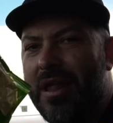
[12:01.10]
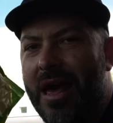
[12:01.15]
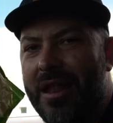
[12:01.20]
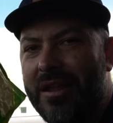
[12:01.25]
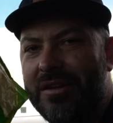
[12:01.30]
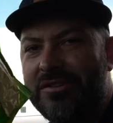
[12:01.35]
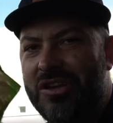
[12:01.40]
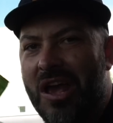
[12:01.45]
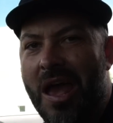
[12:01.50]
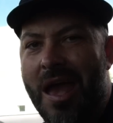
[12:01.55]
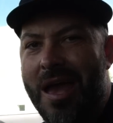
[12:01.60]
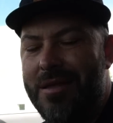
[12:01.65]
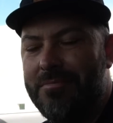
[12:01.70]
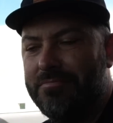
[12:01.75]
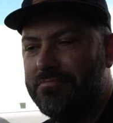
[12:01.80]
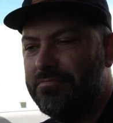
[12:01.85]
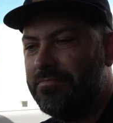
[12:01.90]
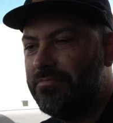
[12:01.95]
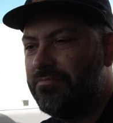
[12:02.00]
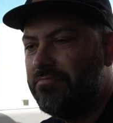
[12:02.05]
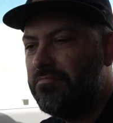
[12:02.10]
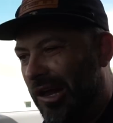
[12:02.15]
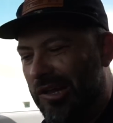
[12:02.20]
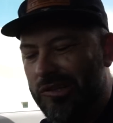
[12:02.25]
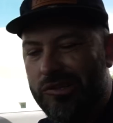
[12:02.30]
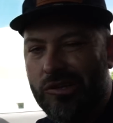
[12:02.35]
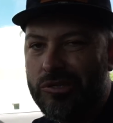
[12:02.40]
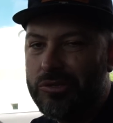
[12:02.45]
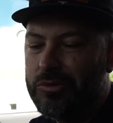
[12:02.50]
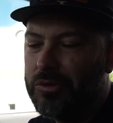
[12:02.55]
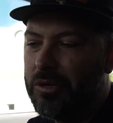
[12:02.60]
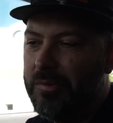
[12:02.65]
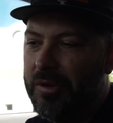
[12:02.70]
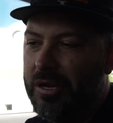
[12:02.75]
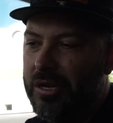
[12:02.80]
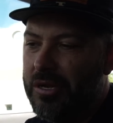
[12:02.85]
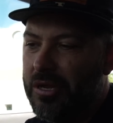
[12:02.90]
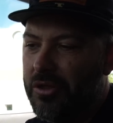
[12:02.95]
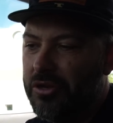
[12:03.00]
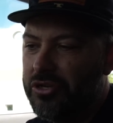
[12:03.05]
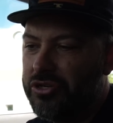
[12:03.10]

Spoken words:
out of 10. I thought this was gonna be another